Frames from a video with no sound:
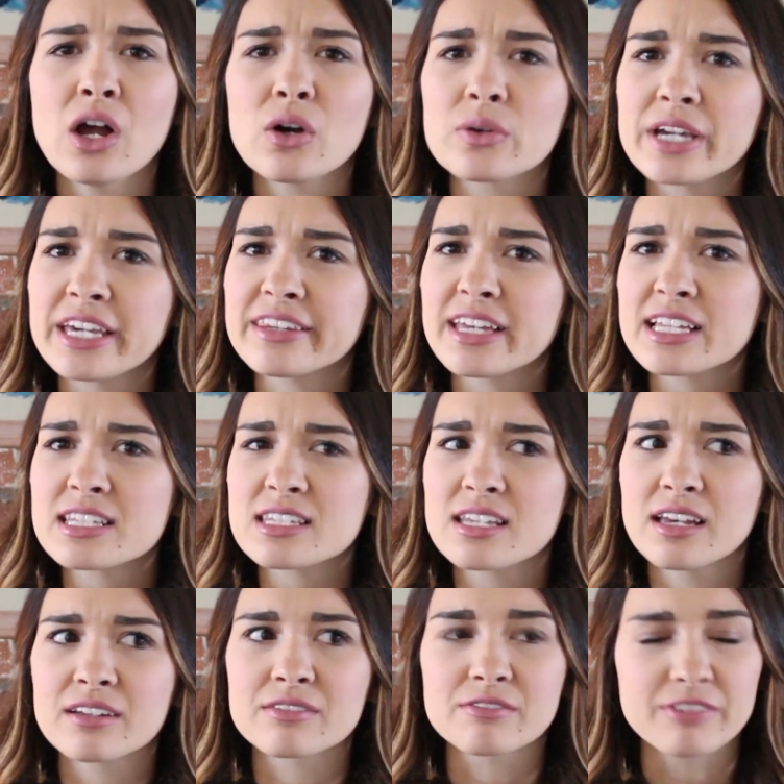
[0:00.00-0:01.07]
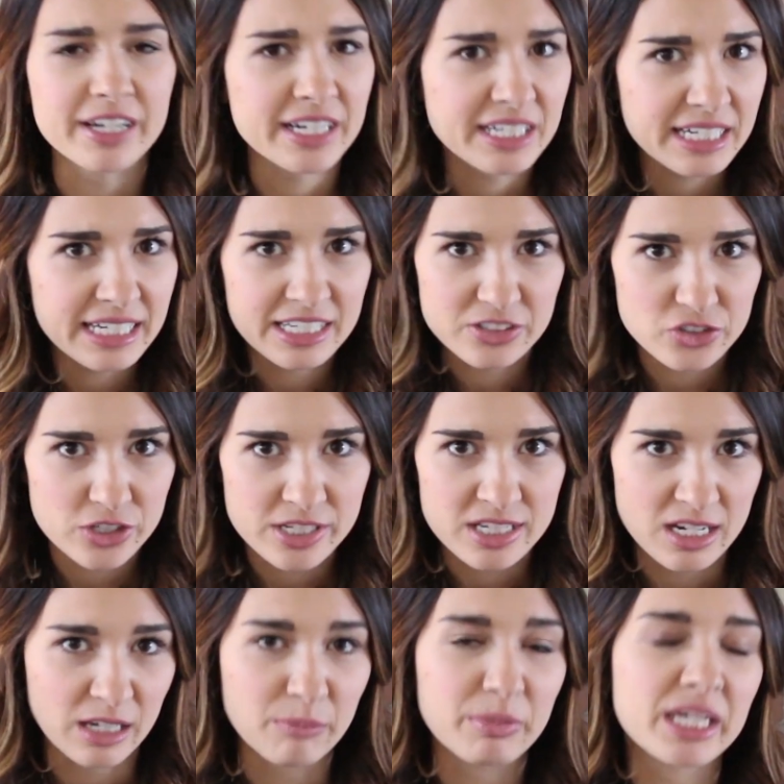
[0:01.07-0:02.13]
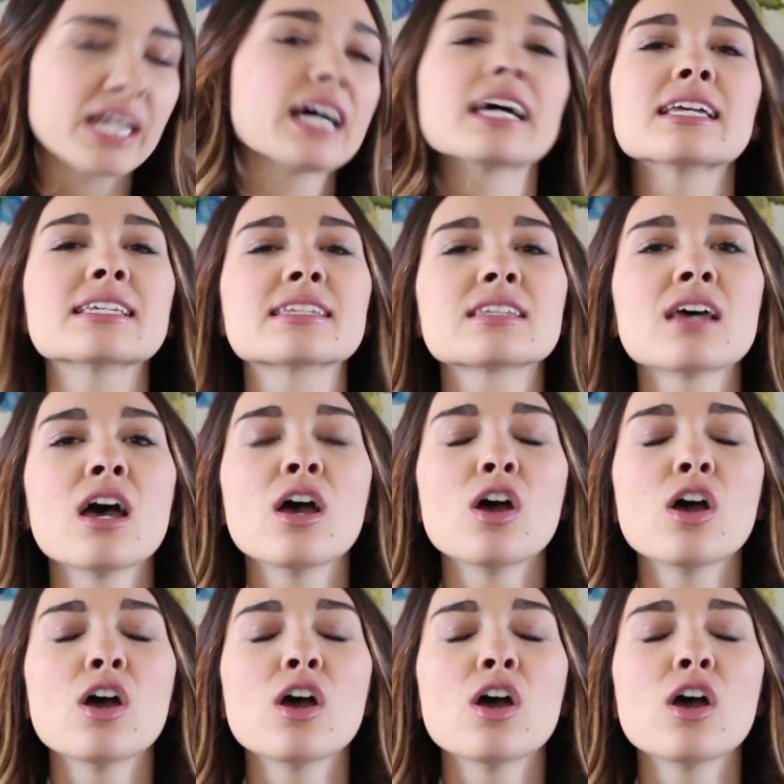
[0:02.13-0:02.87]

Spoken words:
okay, that's very interesting because